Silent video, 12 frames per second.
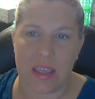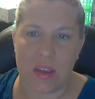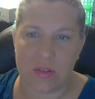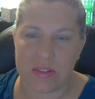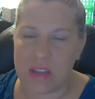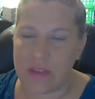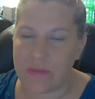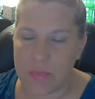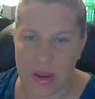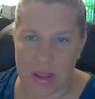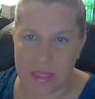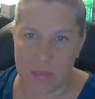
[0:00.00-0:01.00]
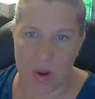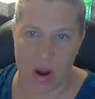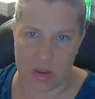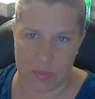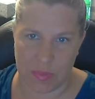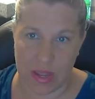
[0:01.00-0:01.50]
who's never been in the
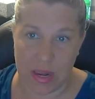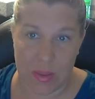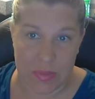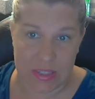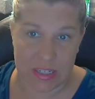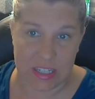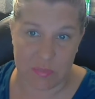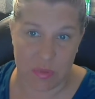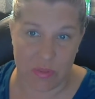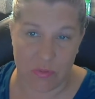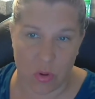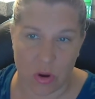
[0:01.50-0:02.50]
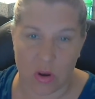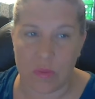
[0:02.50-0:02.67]
party planning business before,